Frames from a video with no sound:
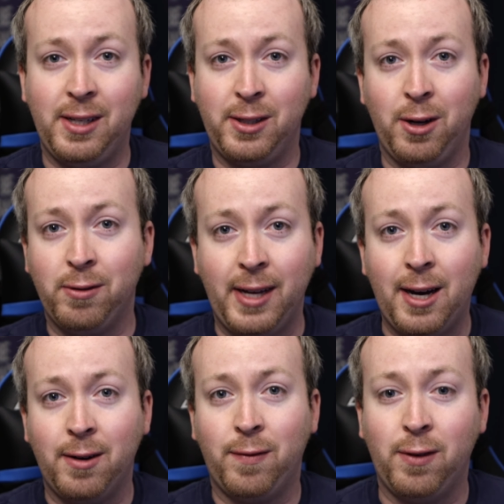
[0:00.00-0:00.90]
just goes
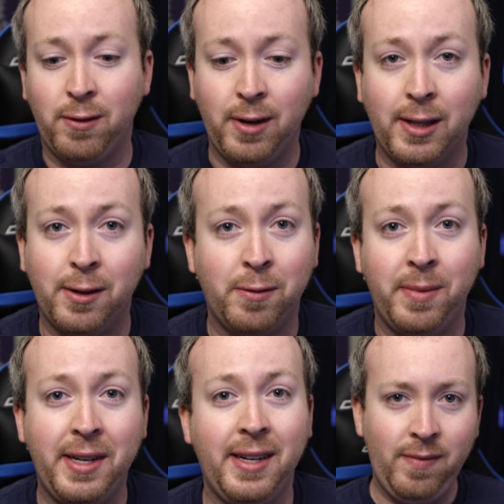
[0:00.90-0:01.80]
out for a little
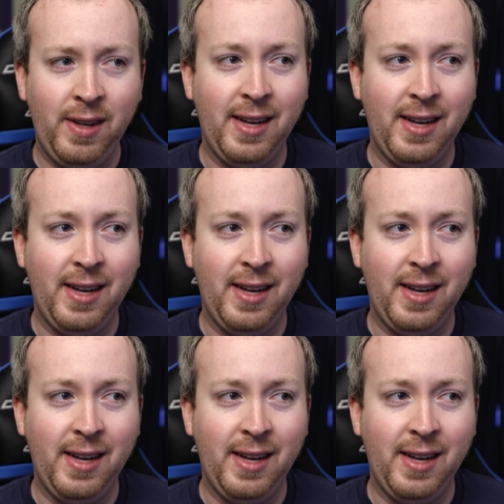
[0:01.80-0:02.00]
bit.